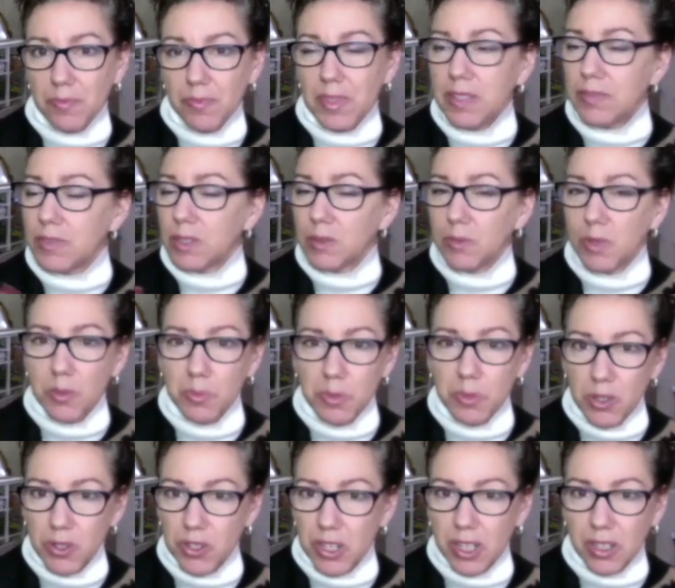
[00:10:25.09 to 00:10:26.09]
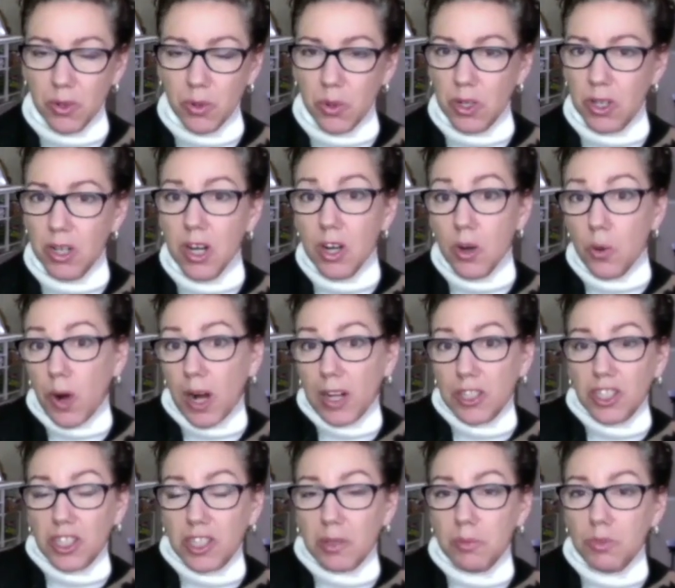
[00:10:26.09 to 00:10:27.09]
even with music or
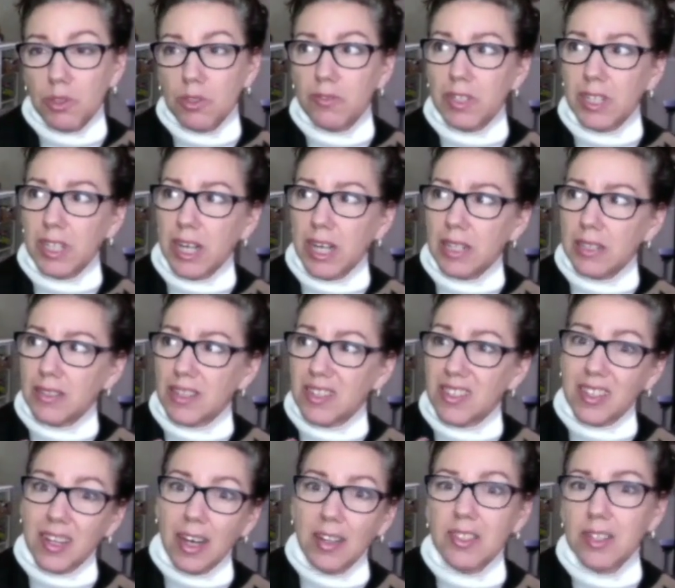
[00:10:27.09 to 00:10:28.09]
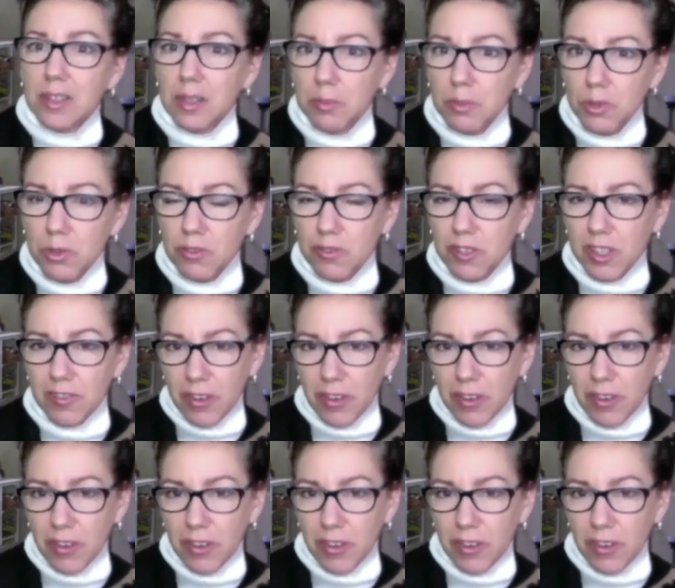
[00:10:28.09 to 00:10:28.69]
watching a movie and discussing the movie.